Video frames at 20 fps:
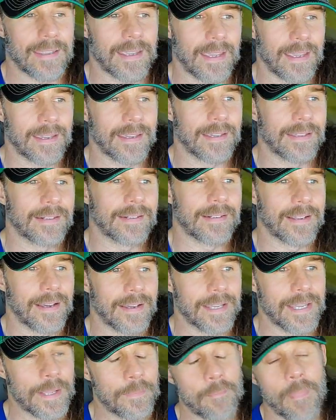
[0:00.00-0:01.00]
and
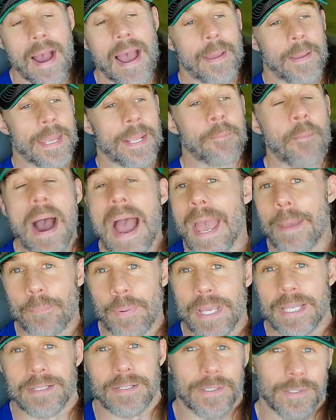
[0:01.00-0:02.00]
in my
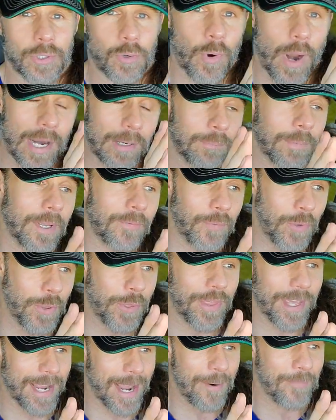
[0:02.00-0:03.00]
opinion, correct me if you
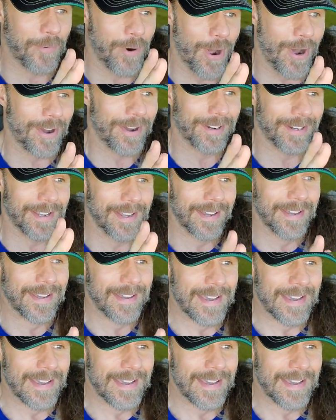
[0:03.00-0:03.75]
think I'm wrong,